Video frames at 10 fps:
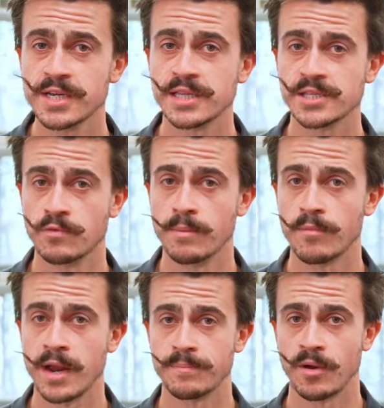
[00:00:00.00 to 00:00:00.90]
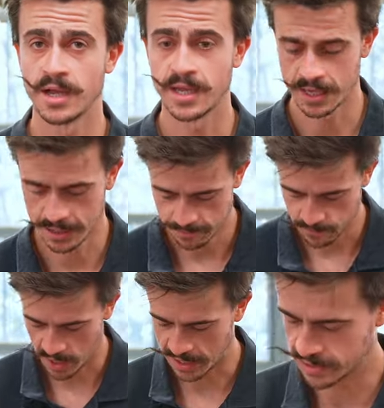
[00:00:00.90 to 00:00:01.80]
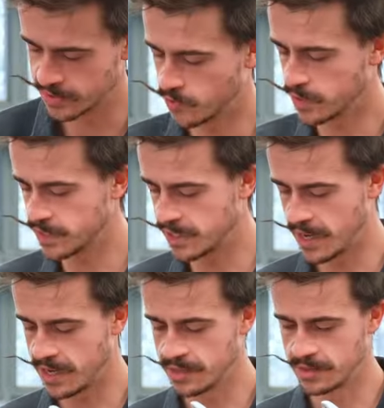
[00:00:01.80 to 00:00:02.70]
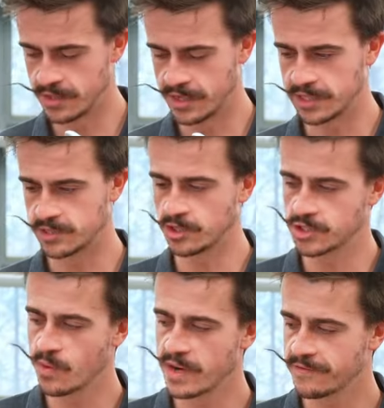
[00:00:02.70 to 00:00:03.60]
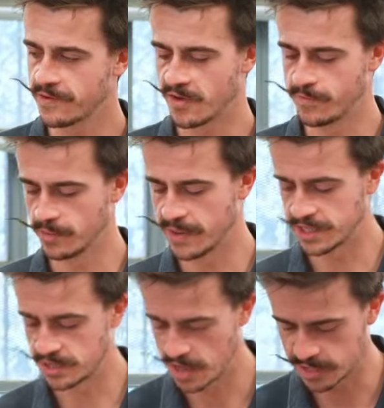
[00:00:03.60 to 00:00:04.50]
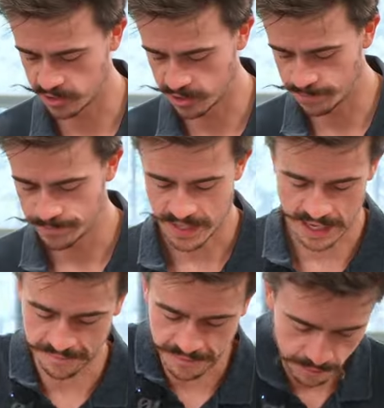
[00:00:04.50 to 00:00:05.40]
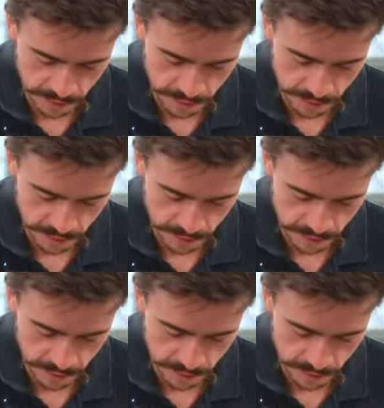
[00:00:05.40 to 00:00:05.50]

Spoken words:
at this rim brake bike here, I can sort of see that it's got 25mm tires on it. And if I'm